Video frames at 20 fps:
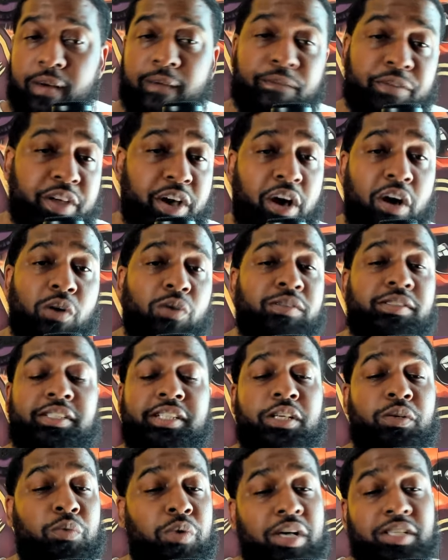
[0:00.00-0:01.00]
The
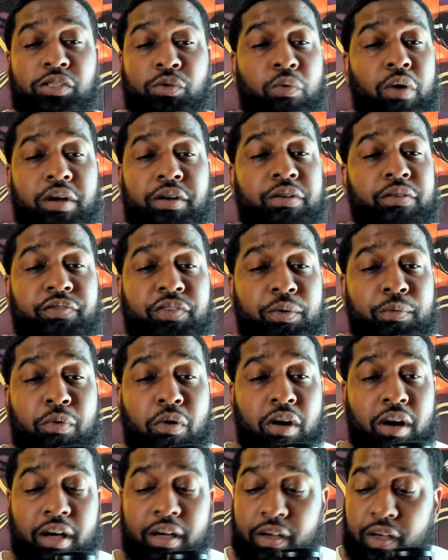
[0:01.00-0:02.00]
OC wasn't running the
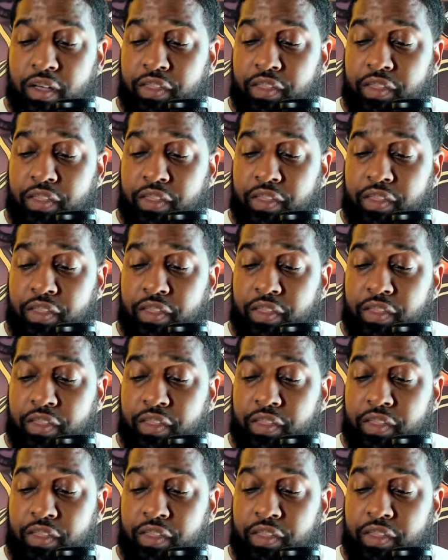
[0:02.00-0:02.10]
football.